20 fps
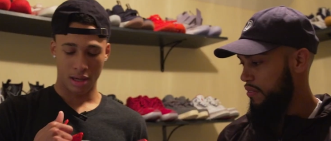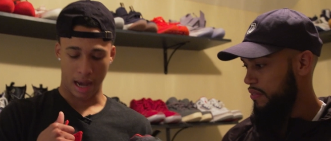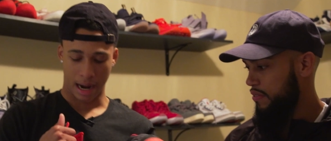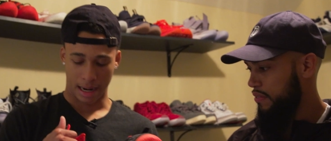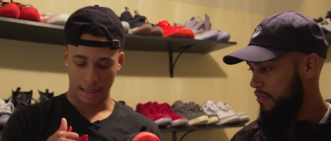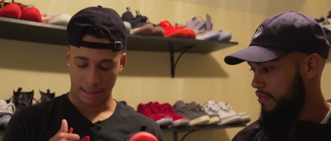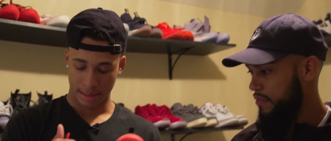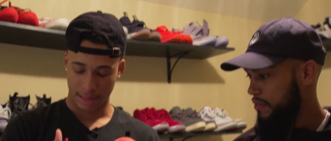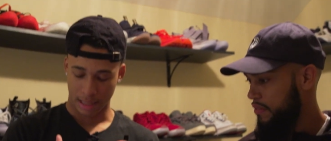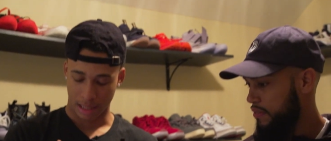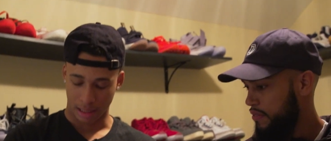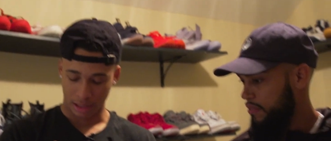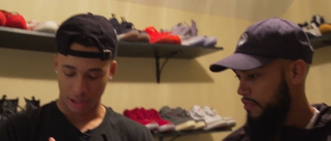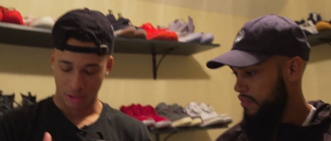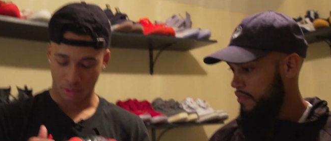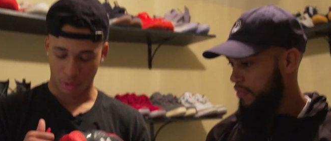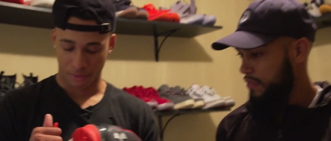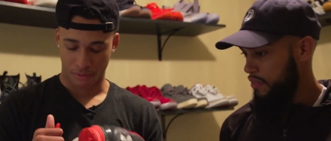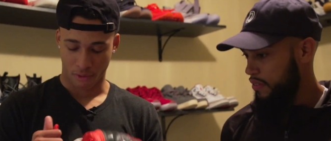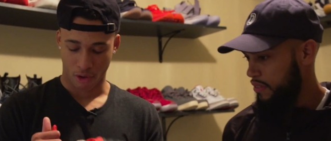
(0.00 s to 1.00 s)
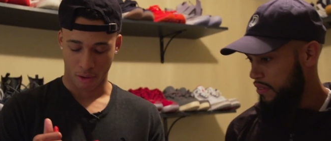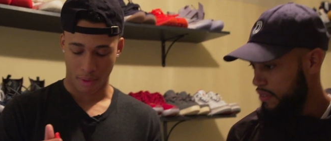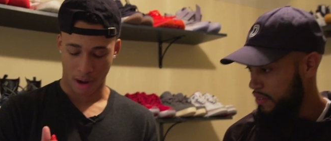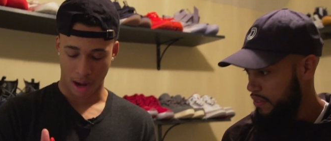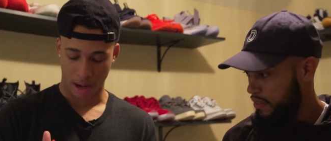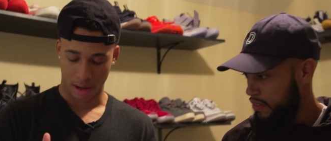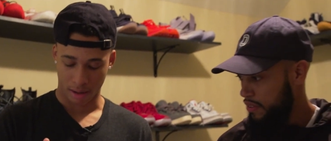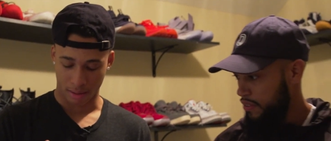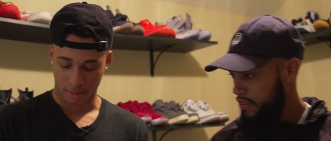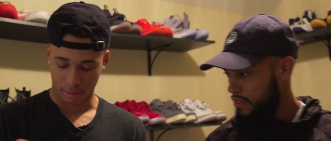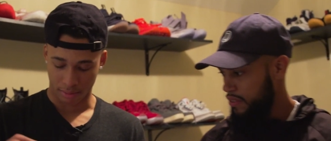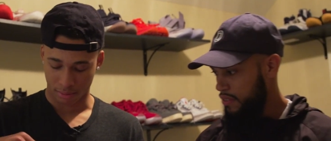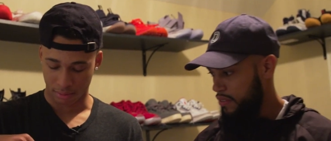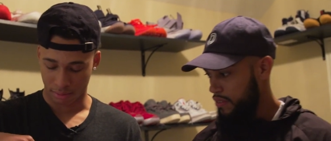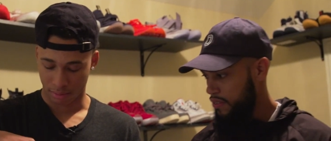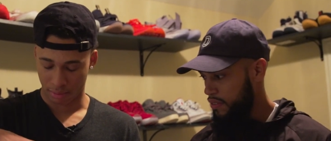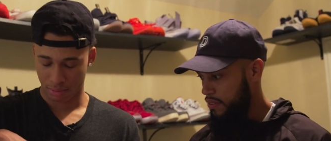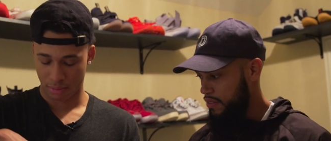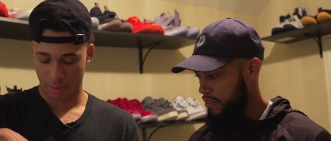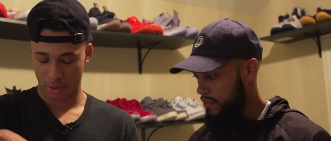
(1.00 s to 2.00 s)
Speaker 1: I got these at Elite 24, my,
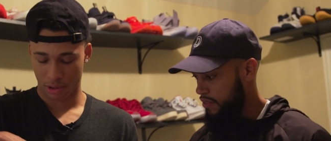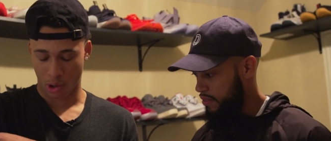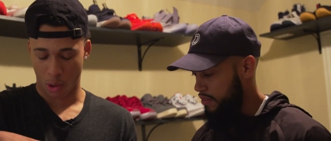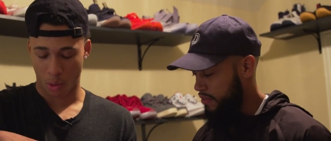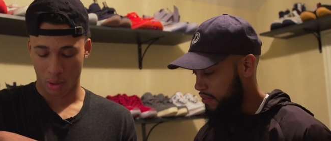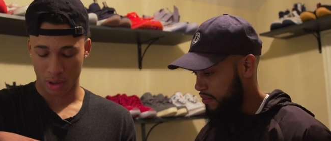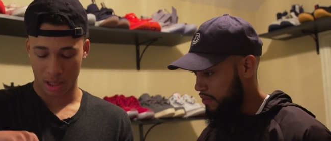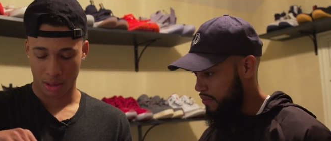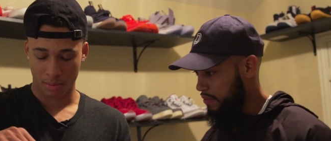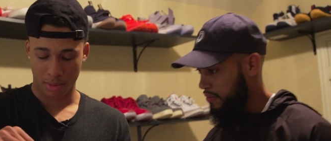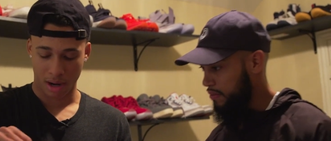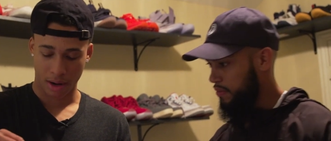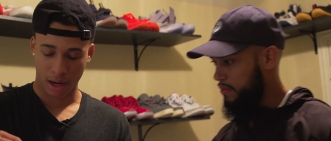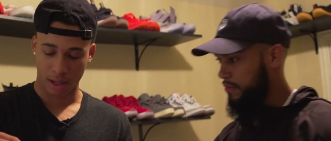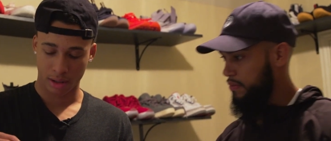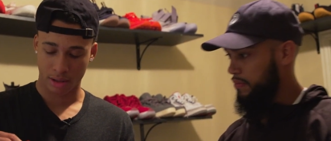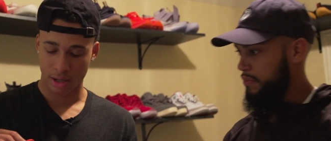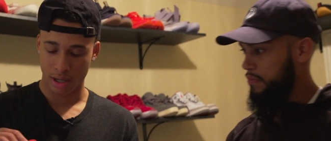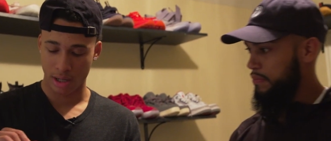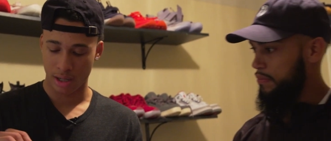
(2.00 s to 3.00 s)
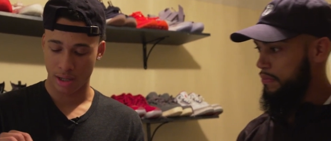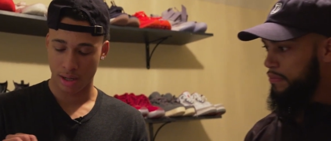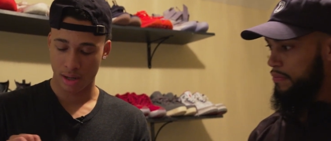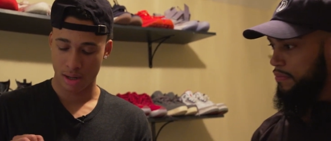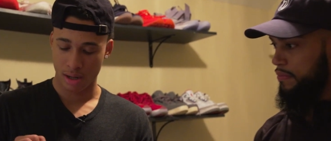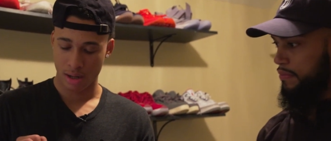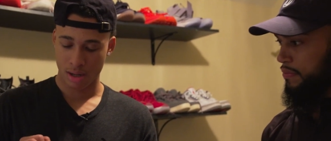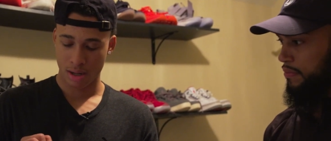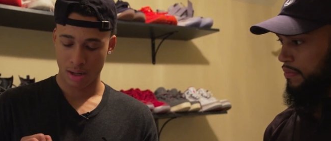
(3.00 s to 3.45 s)
going into my 9th grade year.